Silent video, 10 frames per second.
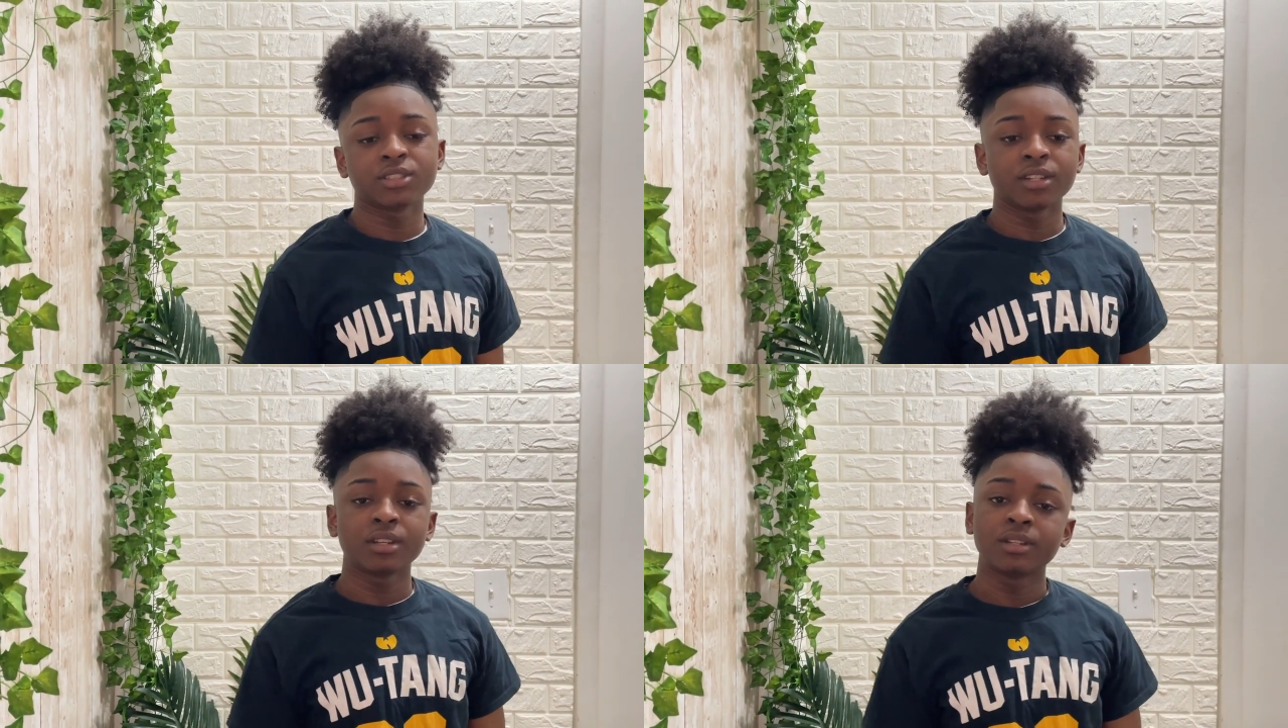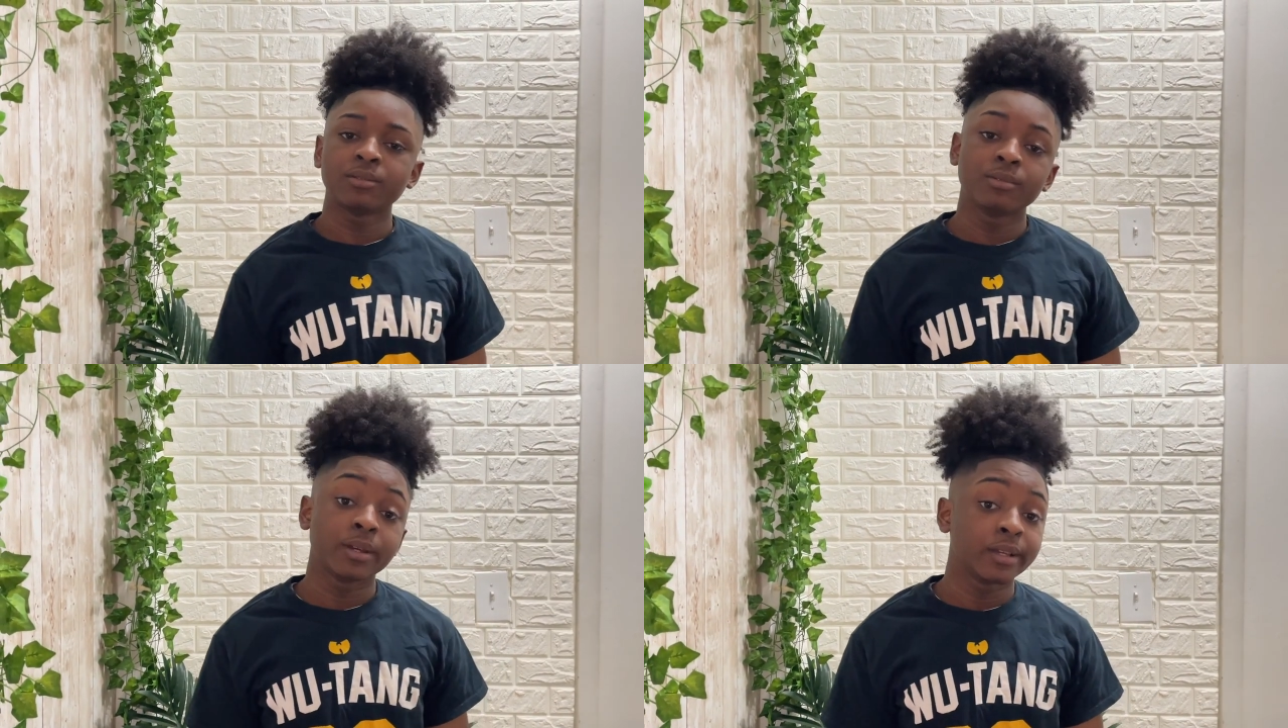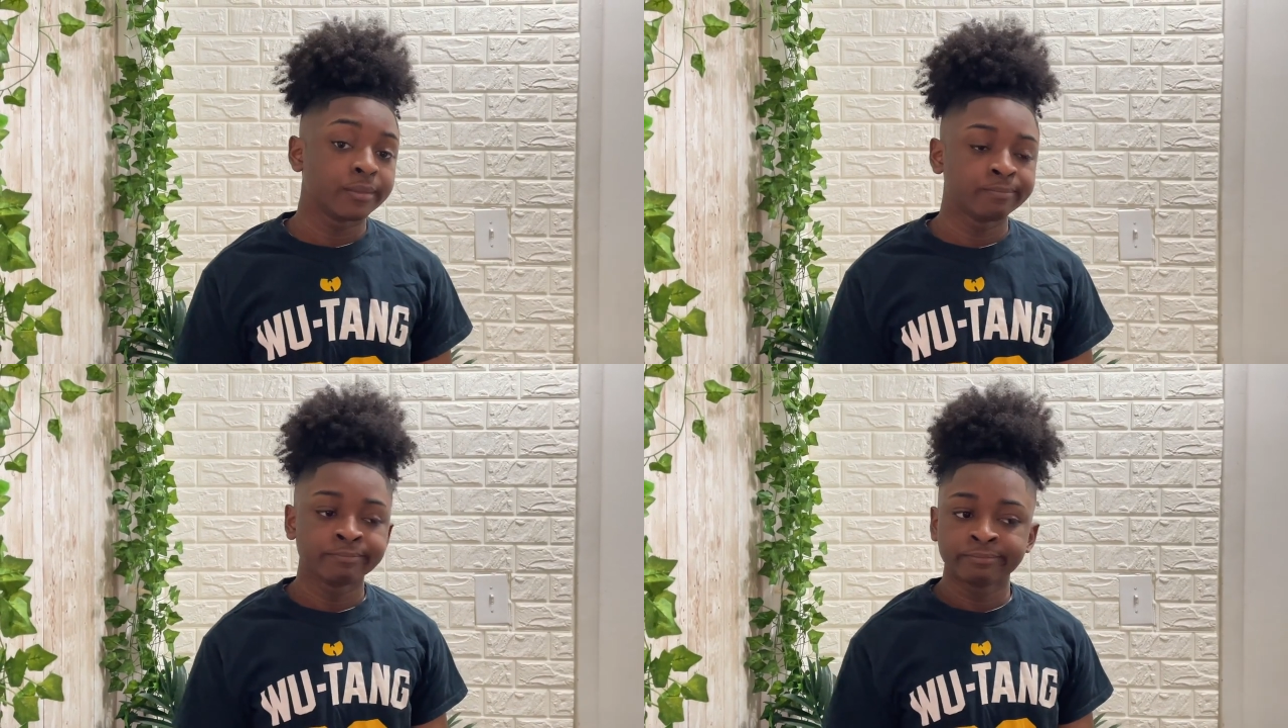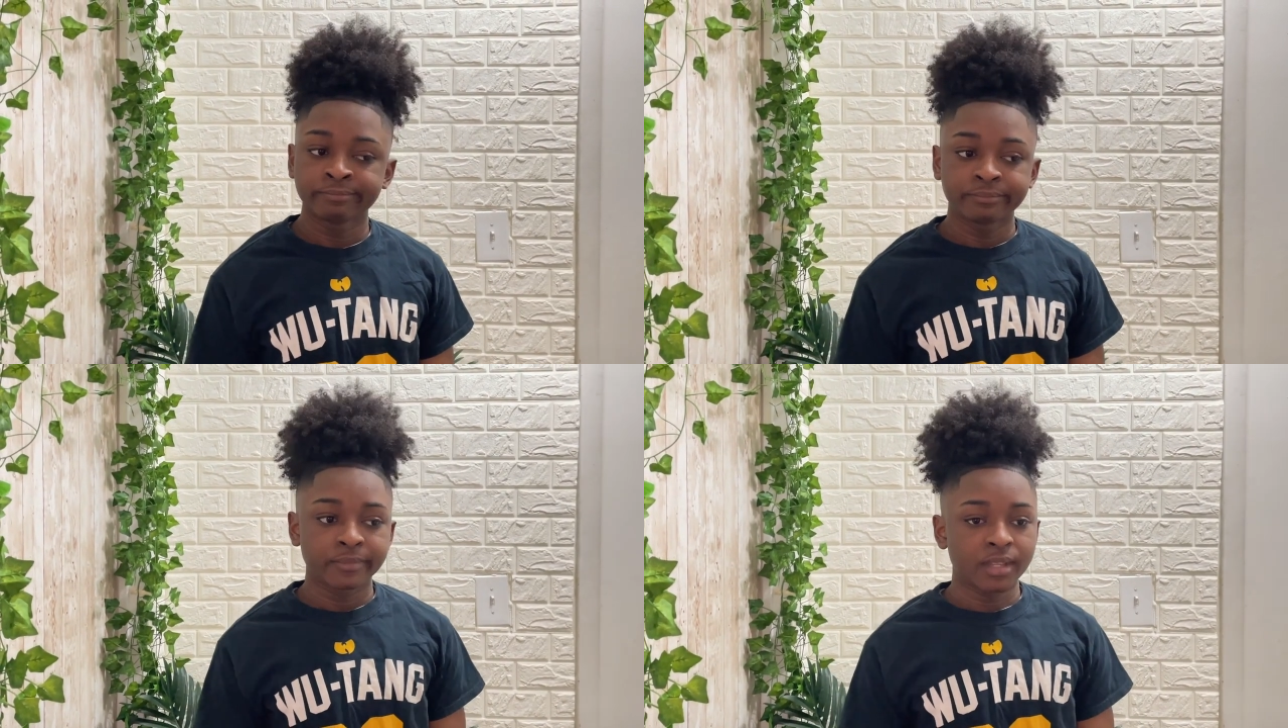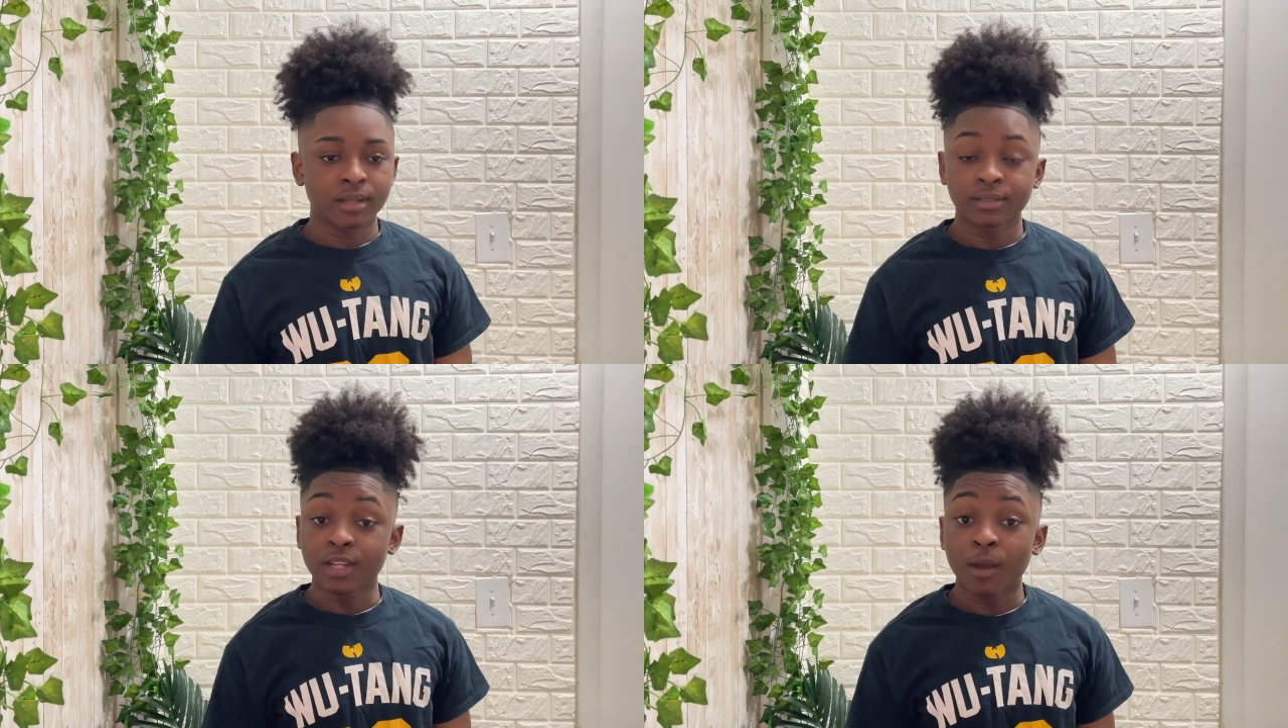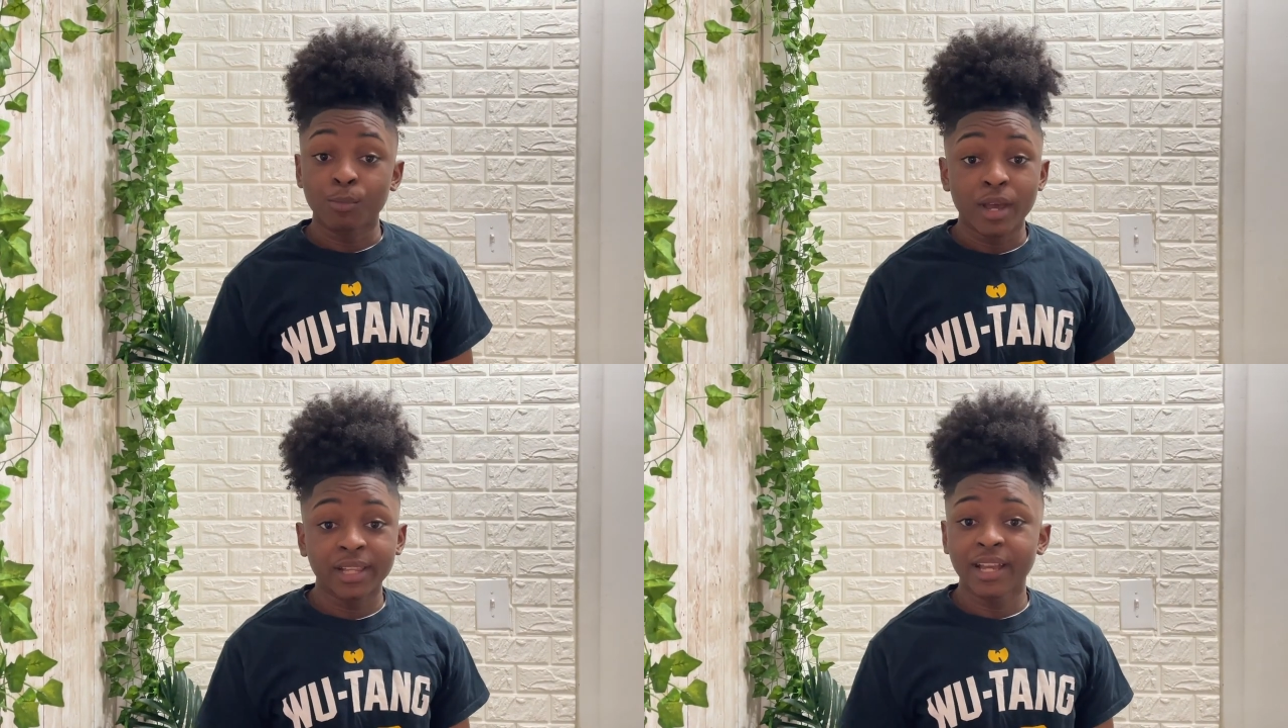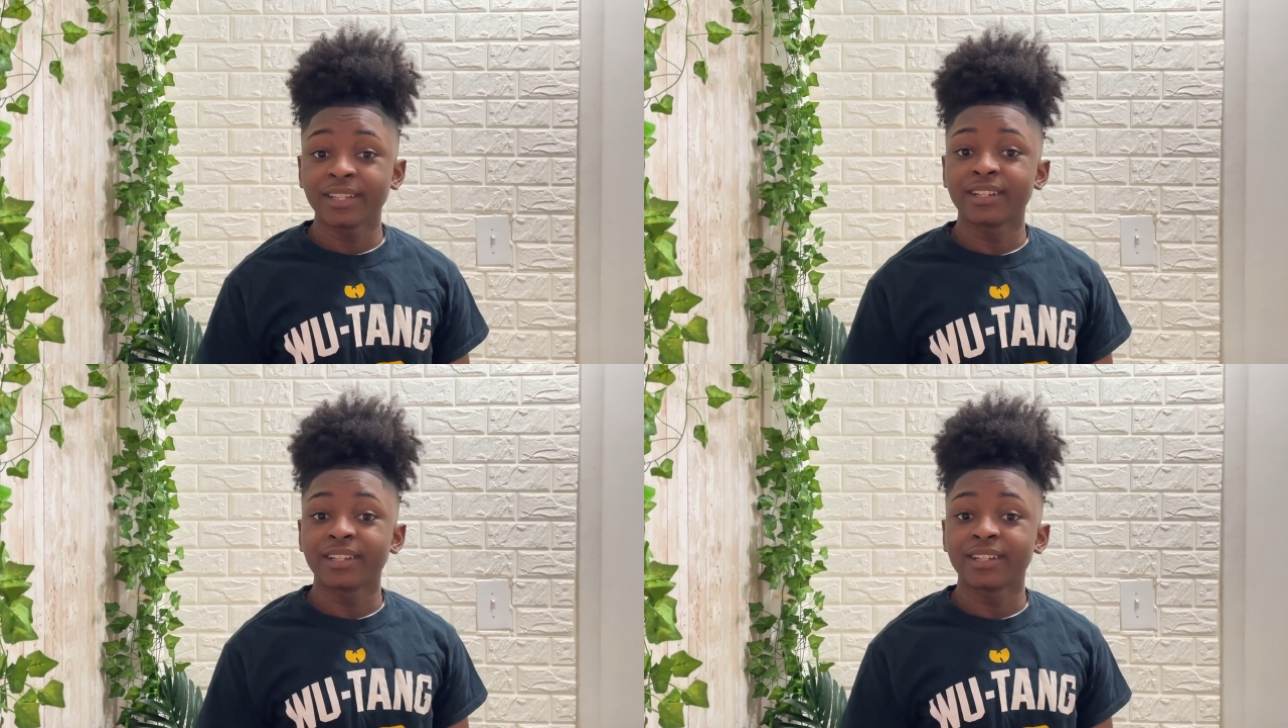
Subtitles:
Share it with your abuela,